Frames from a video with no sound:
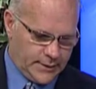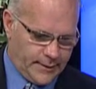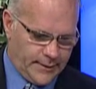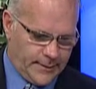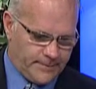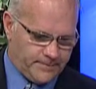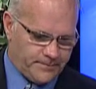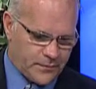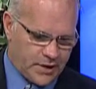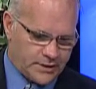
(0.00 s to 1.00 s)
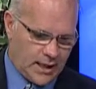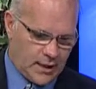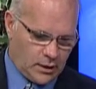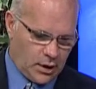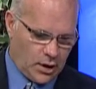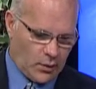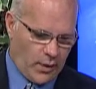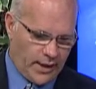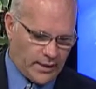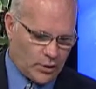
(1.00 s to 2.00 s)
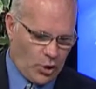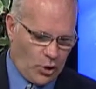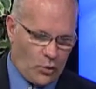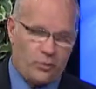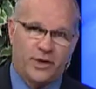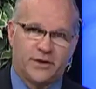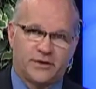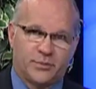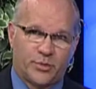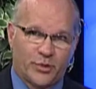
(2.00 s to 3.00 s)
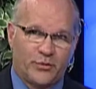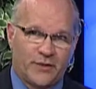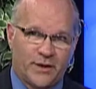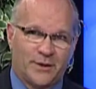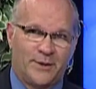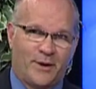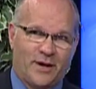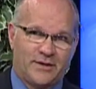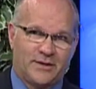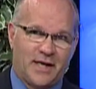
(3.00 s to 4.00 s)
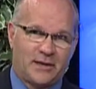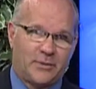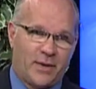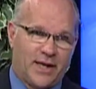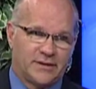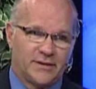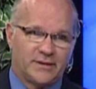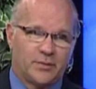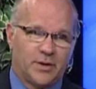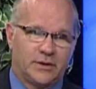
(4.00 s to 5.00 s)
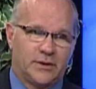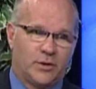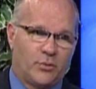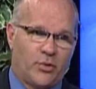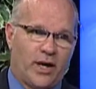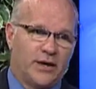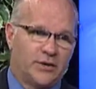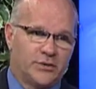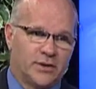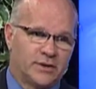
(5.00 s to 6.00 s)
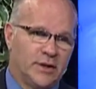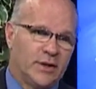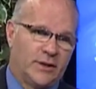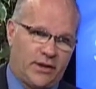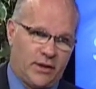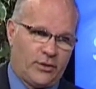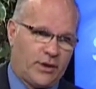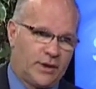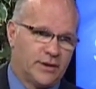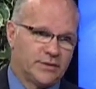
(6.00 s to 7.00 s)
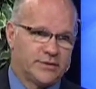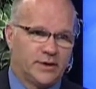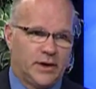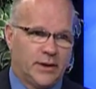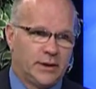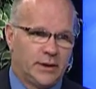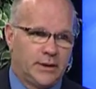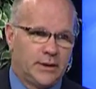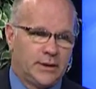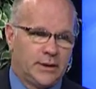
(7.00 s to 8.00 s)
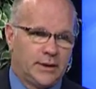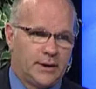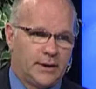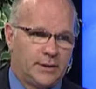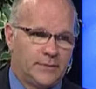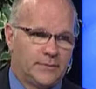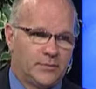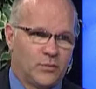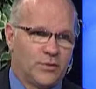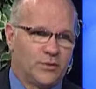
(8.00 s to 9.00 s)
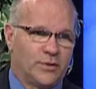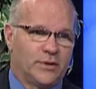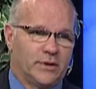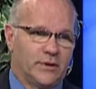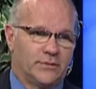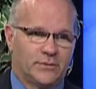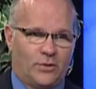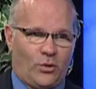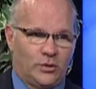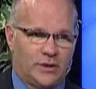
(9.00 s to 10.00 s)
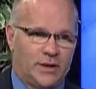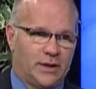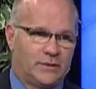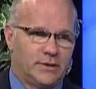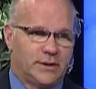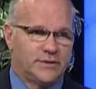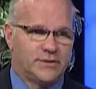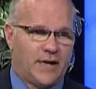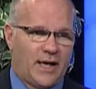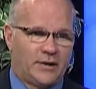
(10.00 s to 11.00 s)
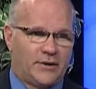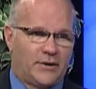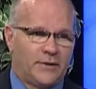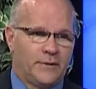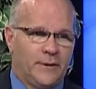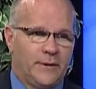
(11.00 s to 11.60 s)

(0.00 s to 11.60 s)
Um, he's got a long way to go, but he's improving on a daily basis. But you know, brain injuries. There he is uh, uh with a golden eagle and his dad there.